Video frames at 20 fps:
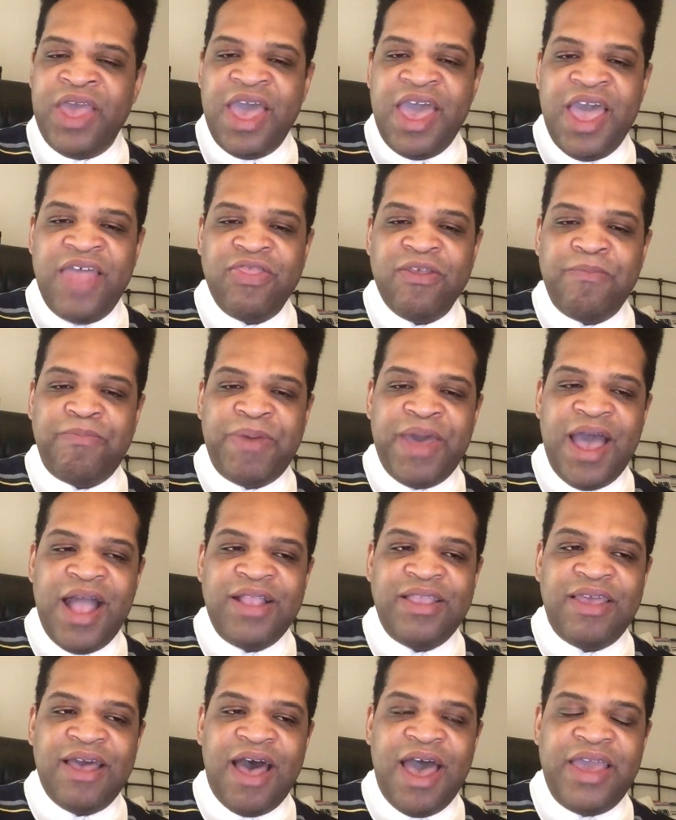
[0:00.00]
and the
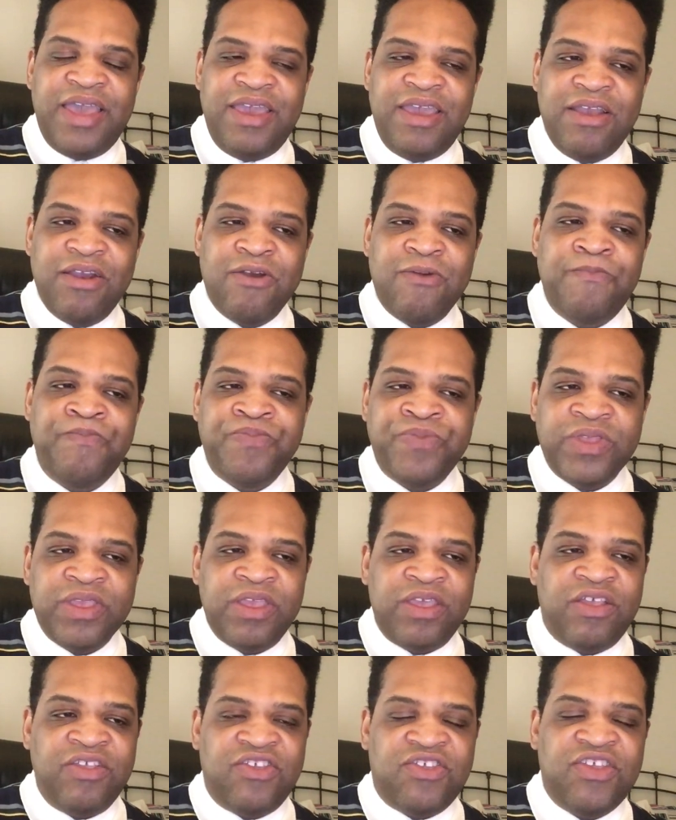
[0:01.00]
bad guy here
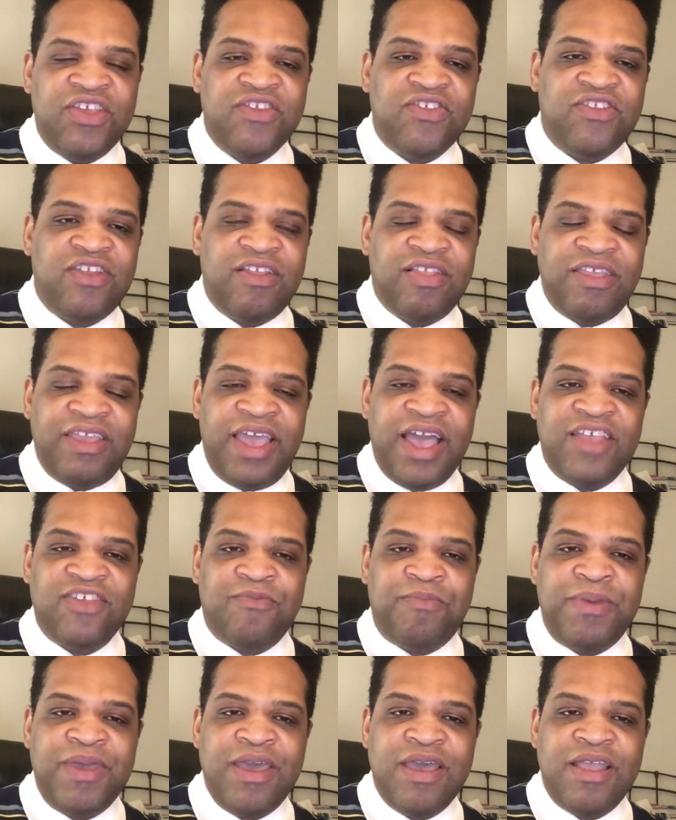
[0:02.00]
consistently
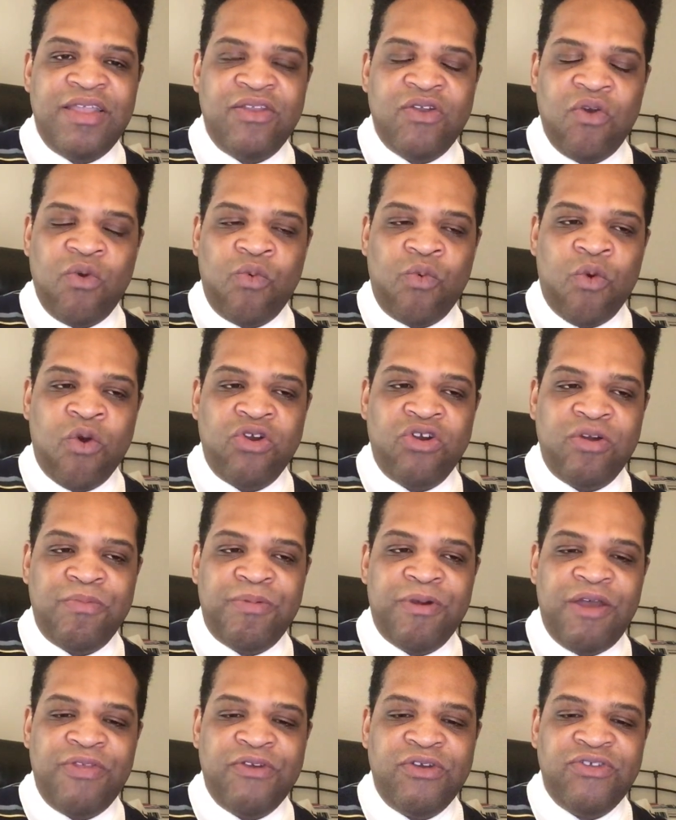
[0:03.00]
has been Warner
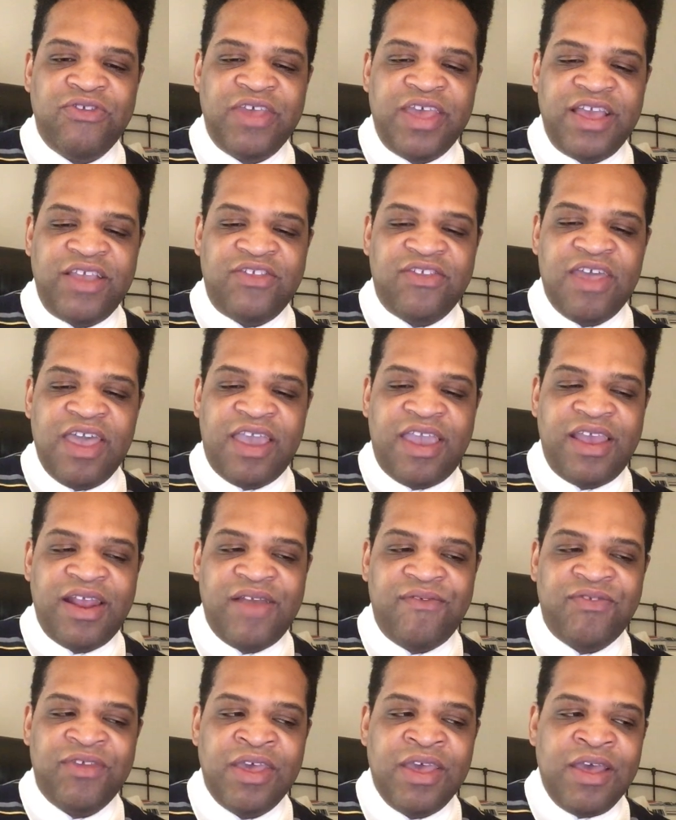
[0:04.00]
Brothers
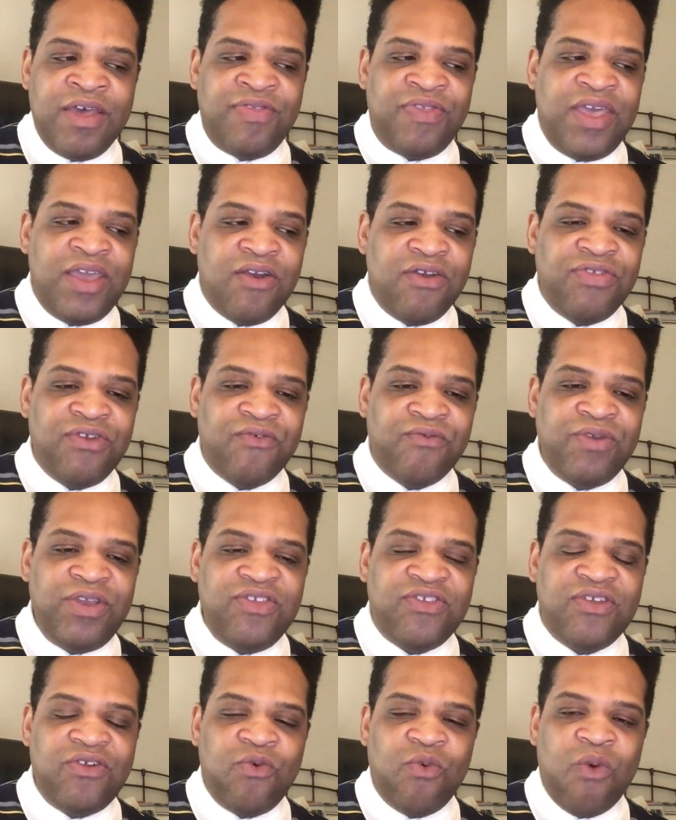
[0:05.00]
executives. They are the
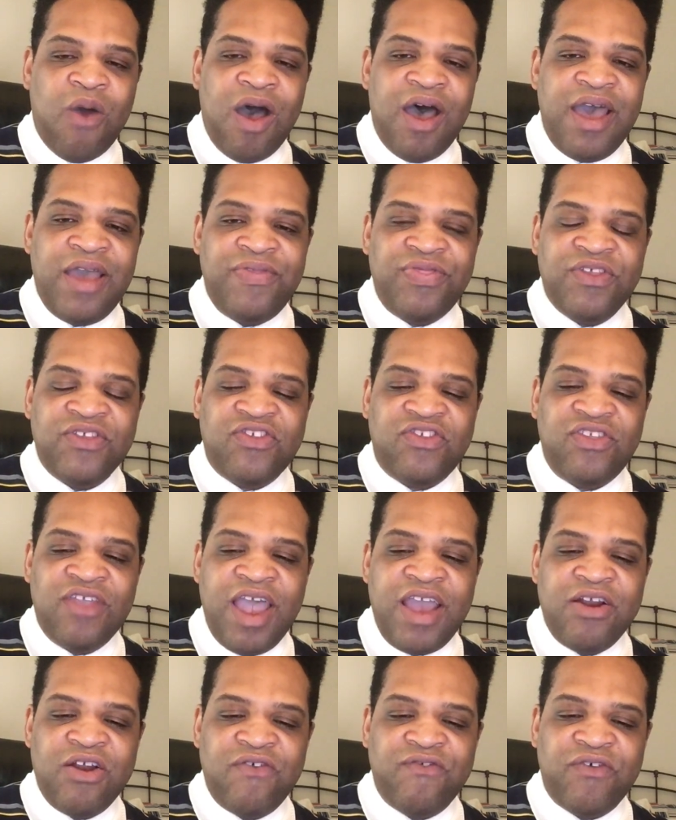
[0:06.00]
reason why the
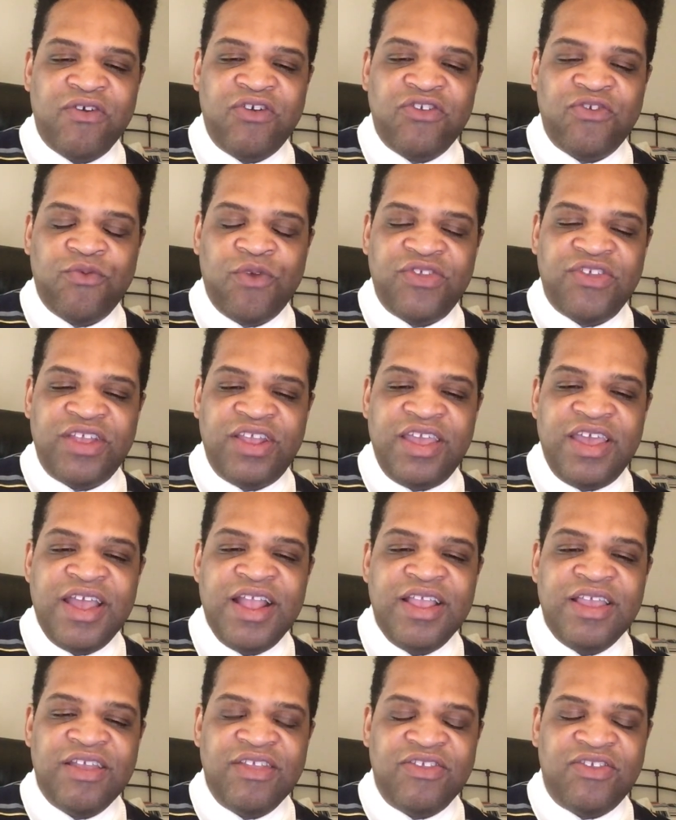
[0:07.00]
Snyderverse was an
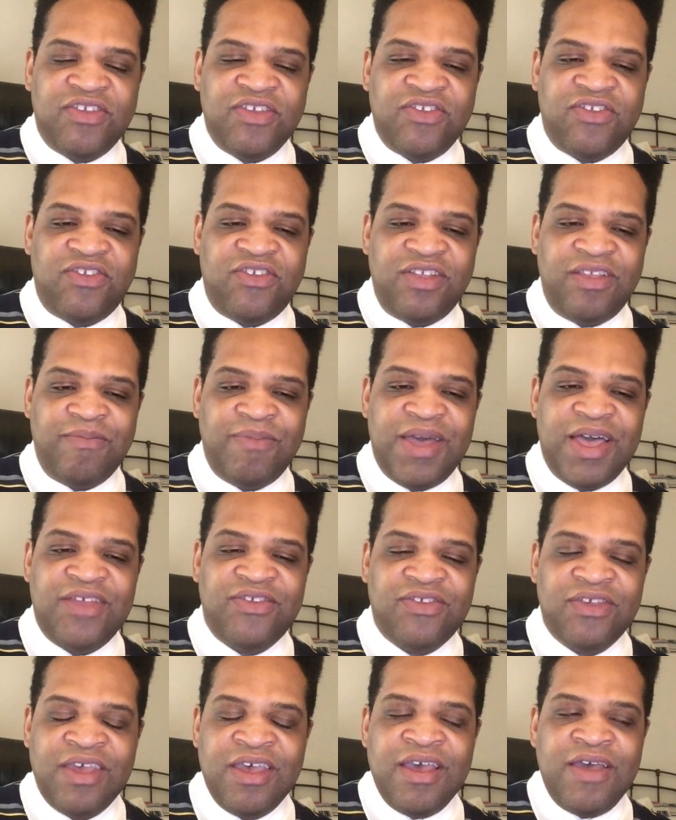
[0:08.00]
inconsistent
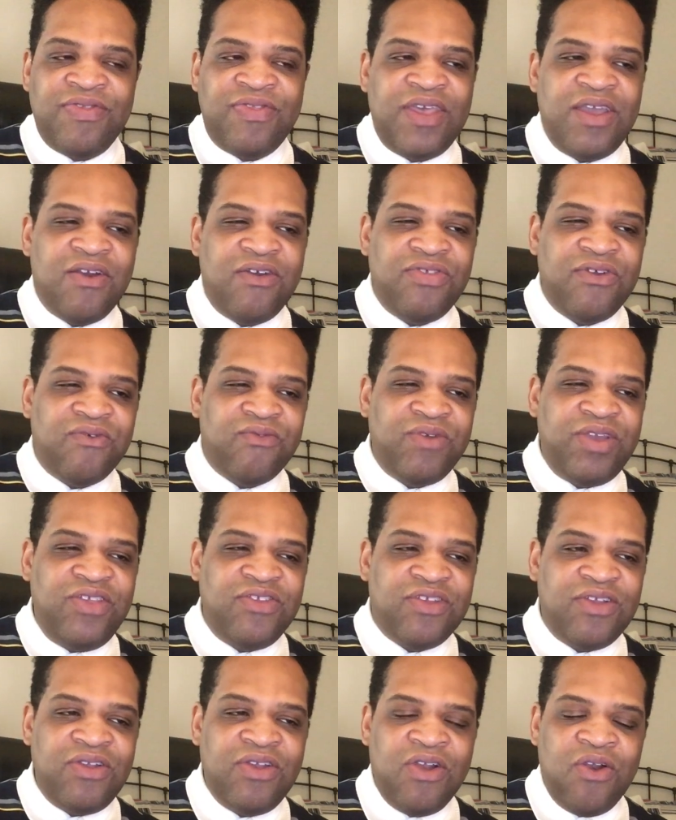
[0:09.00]
mess. They are the
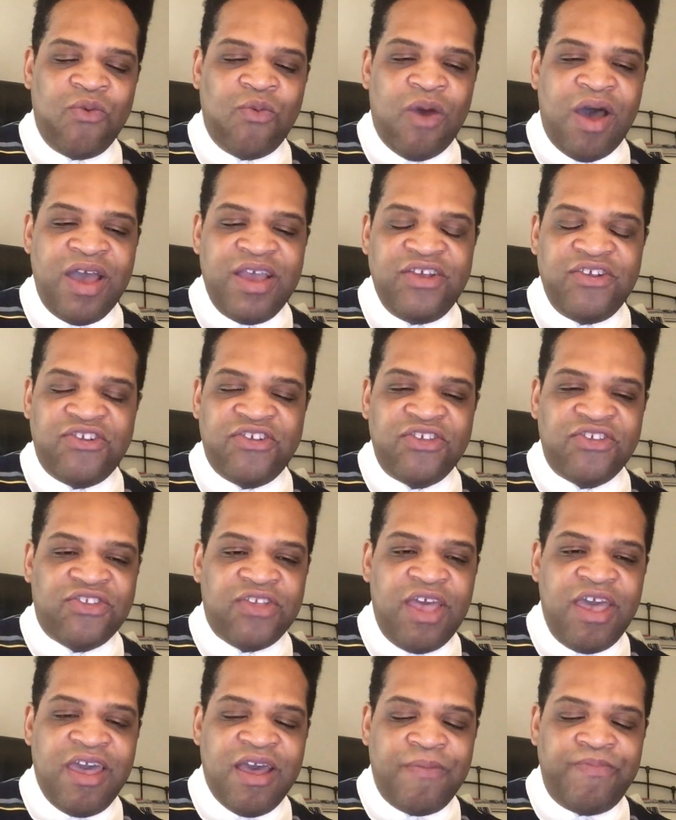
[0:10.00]
reason why
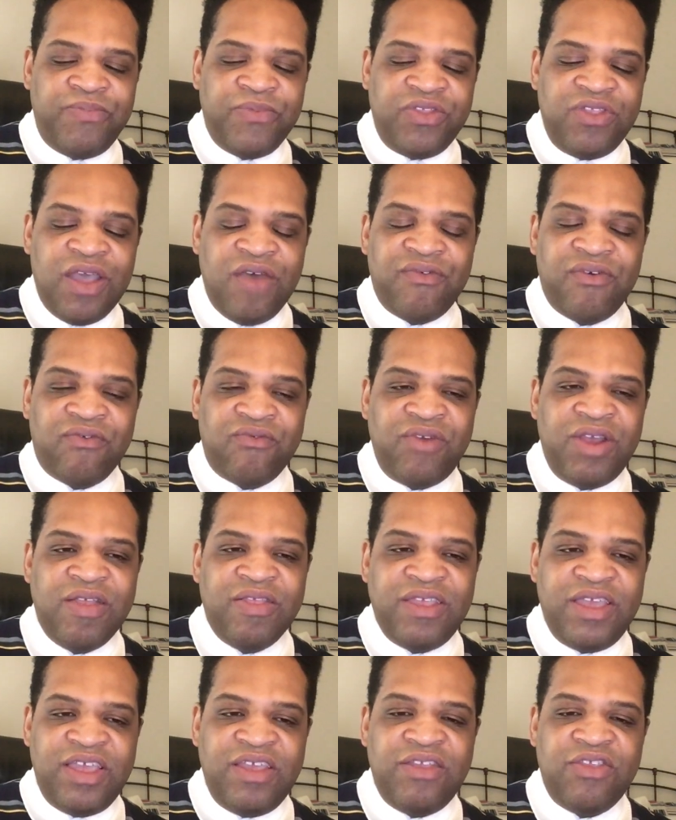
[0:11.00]
Shazam never
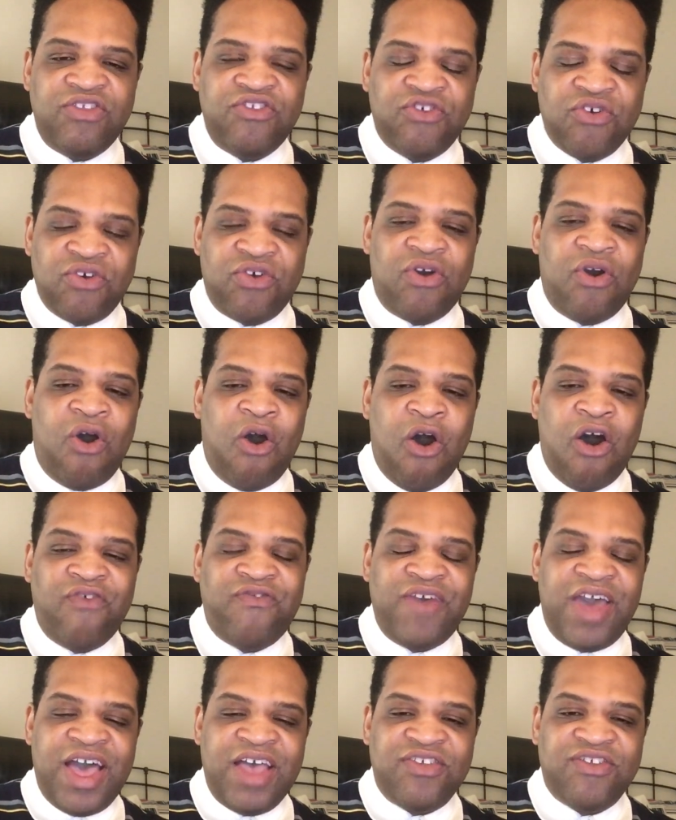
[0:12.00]
really took
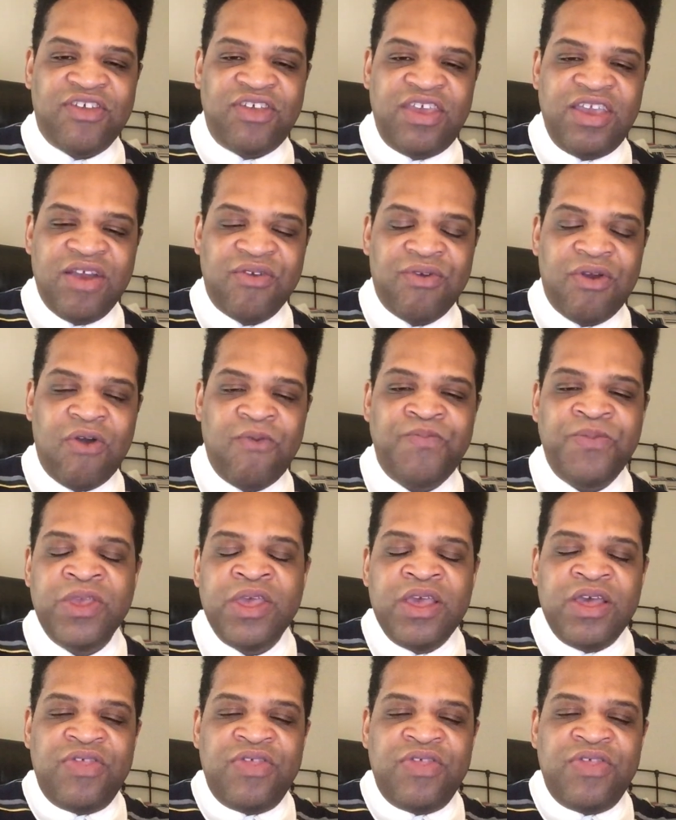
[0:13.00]
off as a hero.